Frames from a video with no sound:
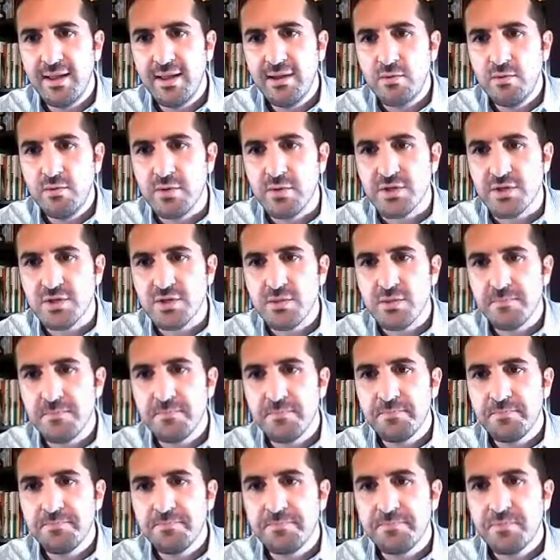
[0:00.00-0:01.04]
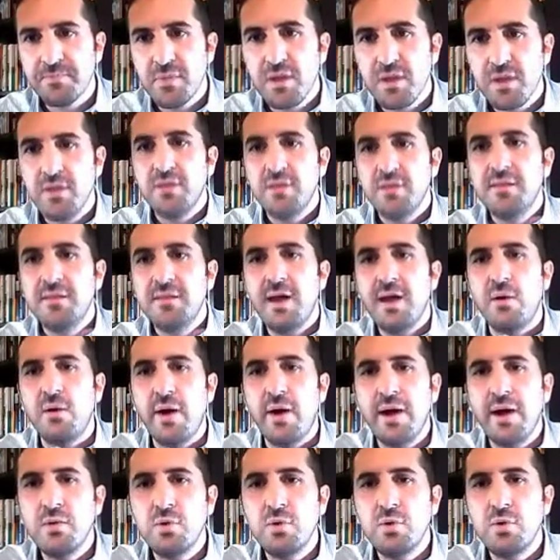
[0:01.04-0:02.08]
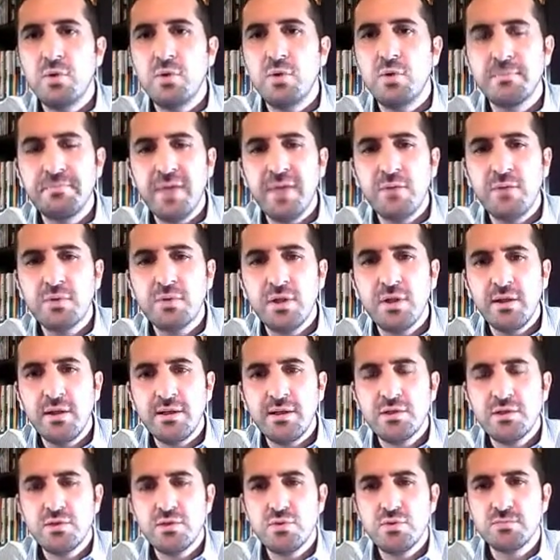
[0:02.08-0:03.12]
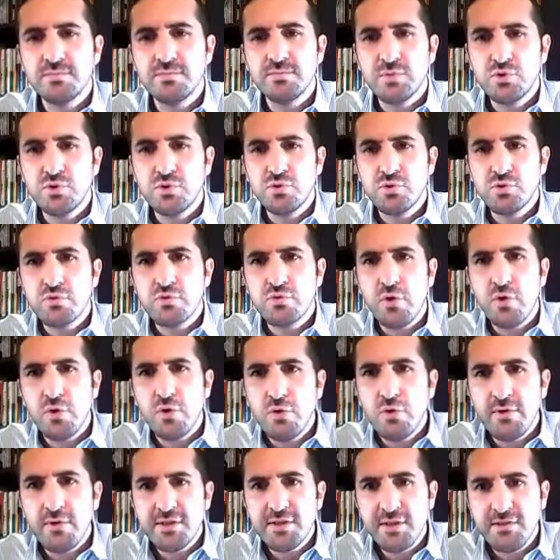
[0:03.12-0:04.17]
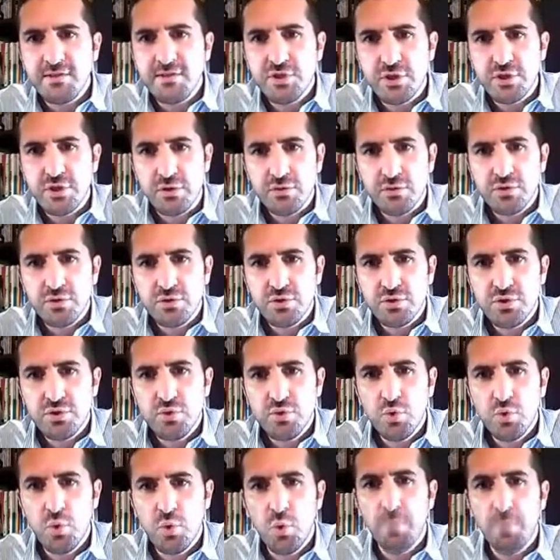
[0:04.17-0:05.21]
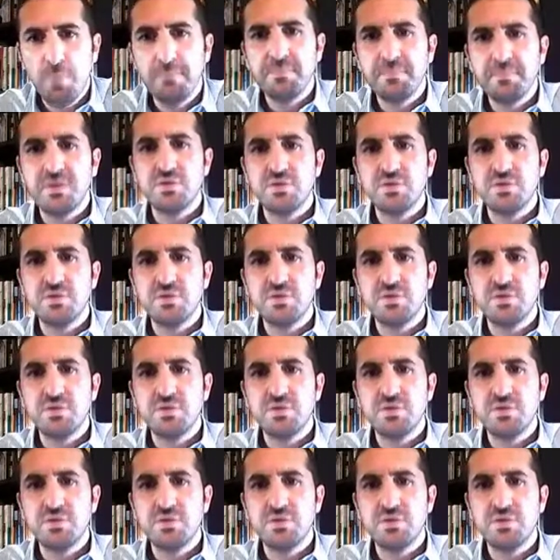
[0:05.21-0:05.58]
language. Now, I would like to draw your attention to